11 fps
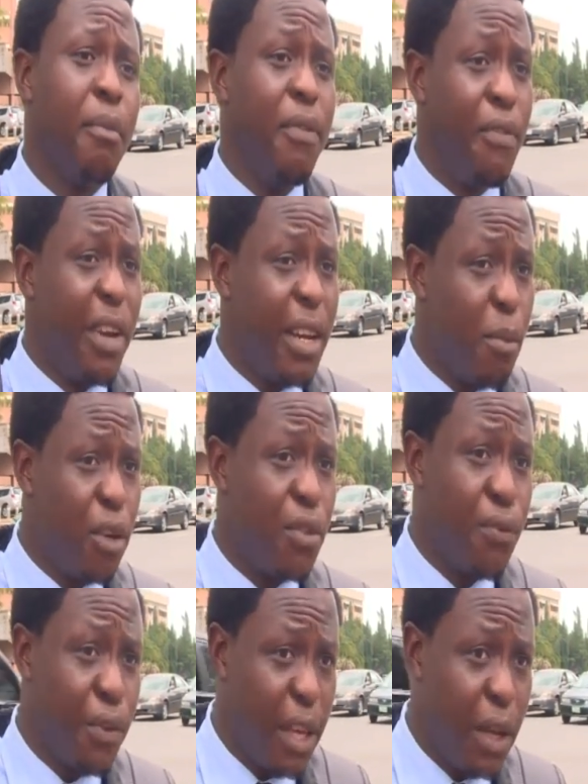been very much
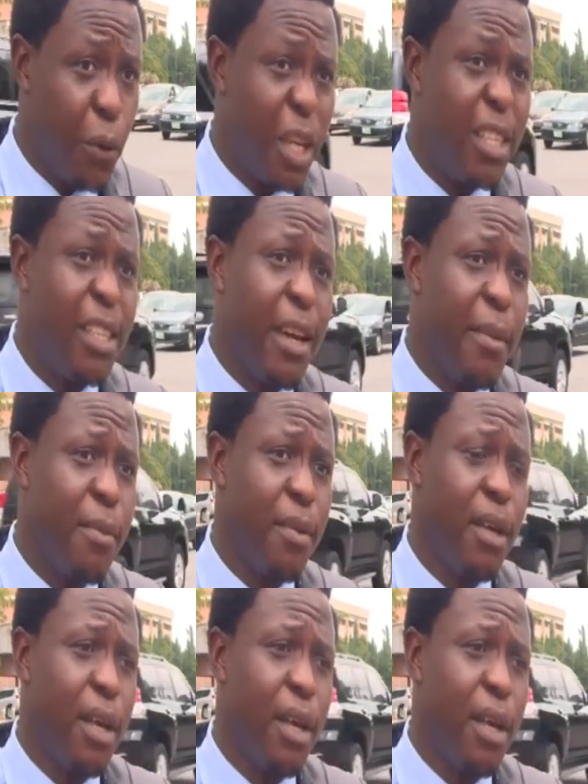free with them.